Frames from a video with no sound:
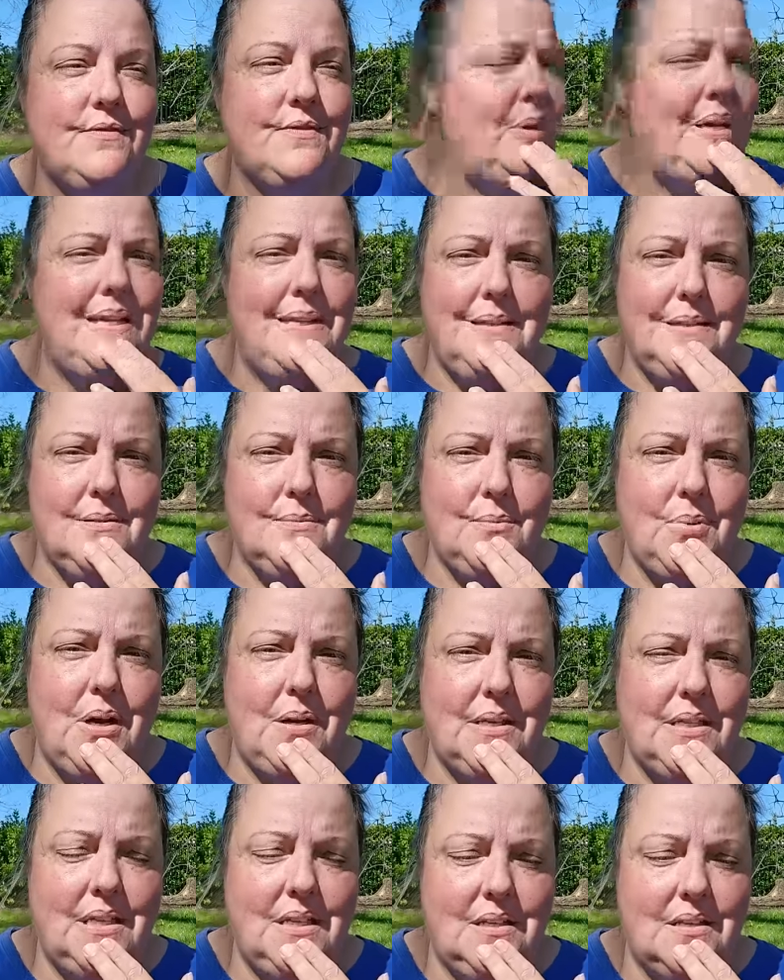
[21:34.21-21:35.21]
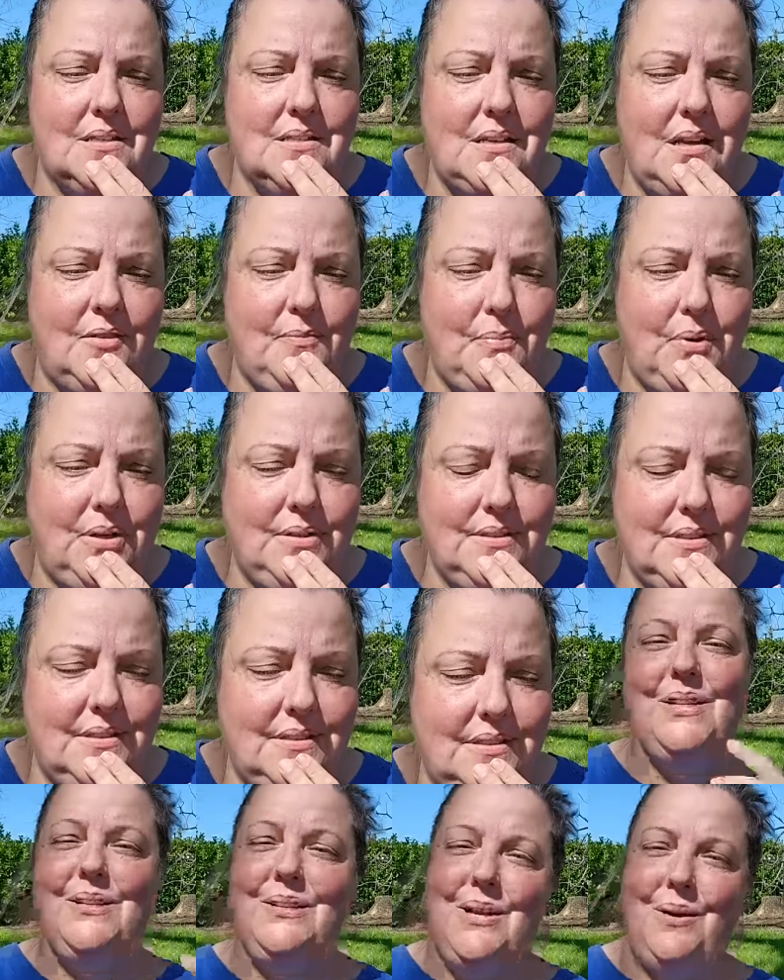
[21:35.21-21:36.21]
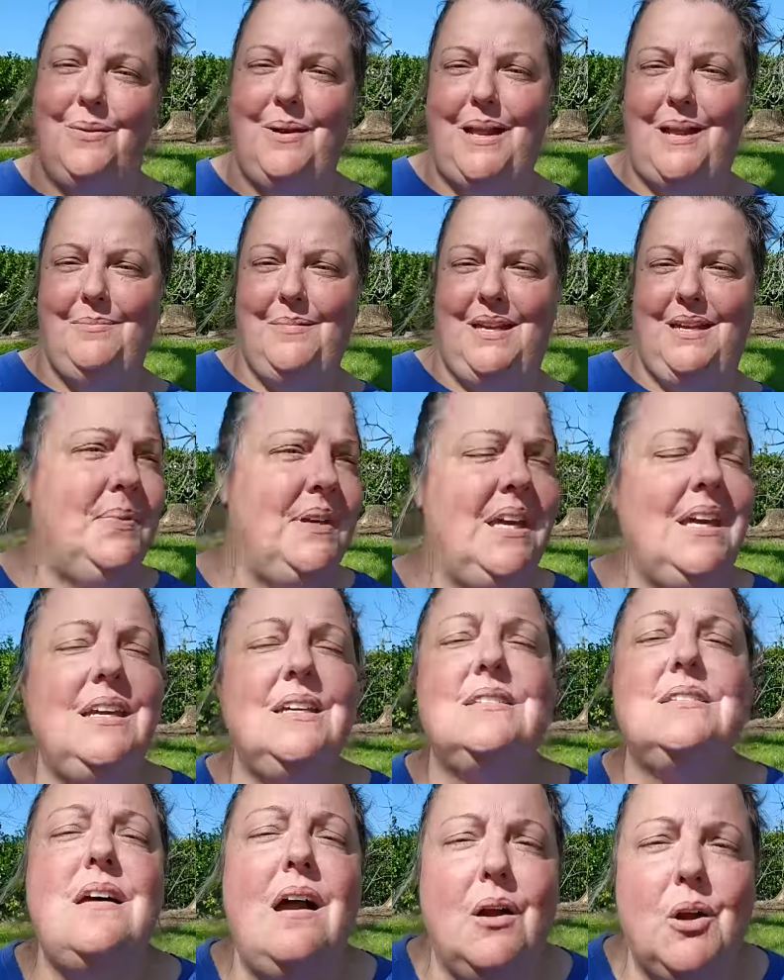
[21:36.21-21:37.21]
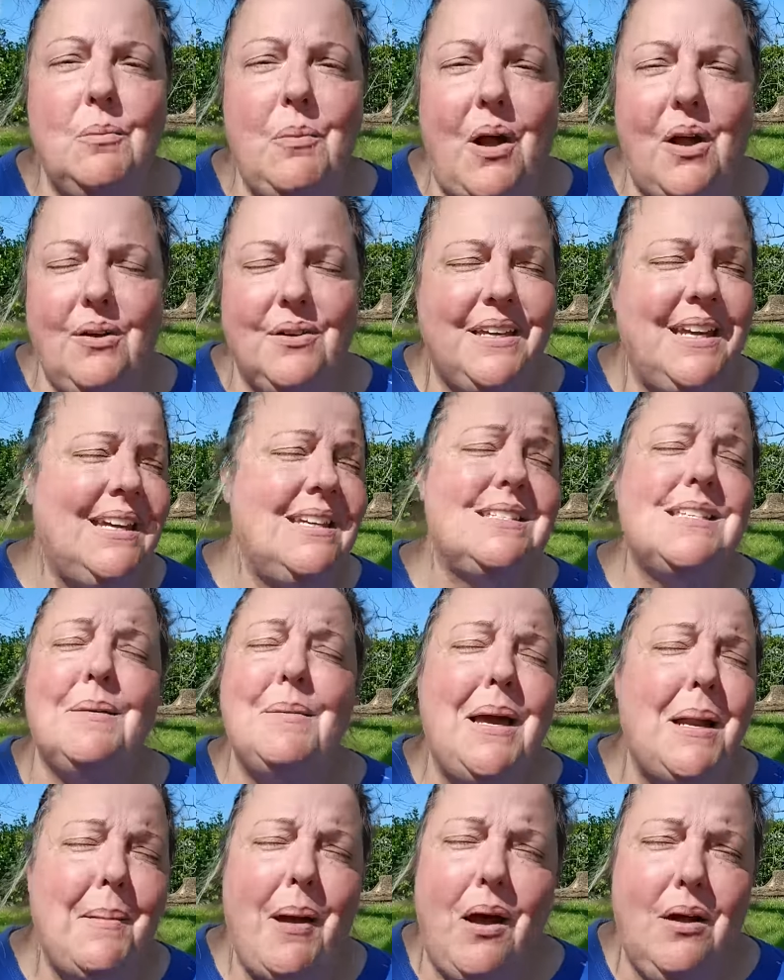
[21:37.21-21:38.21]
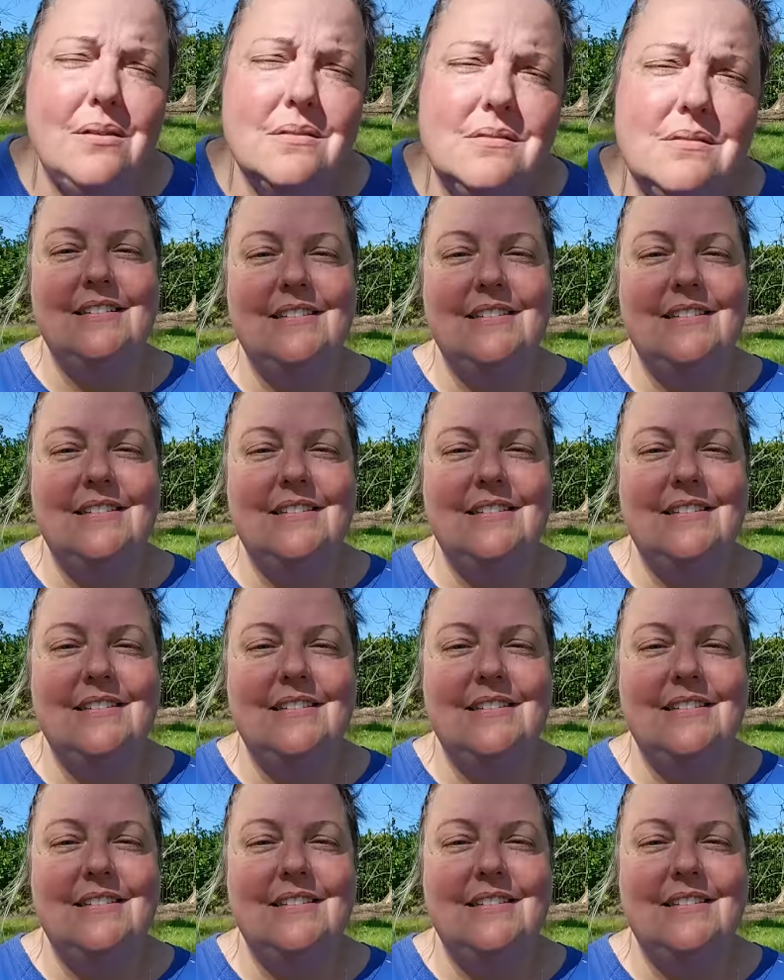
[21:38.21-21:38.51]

Wait, you don't probably kick a softball, do you? You know what I mean. Kicking soccer ball, kicking some kind of balls.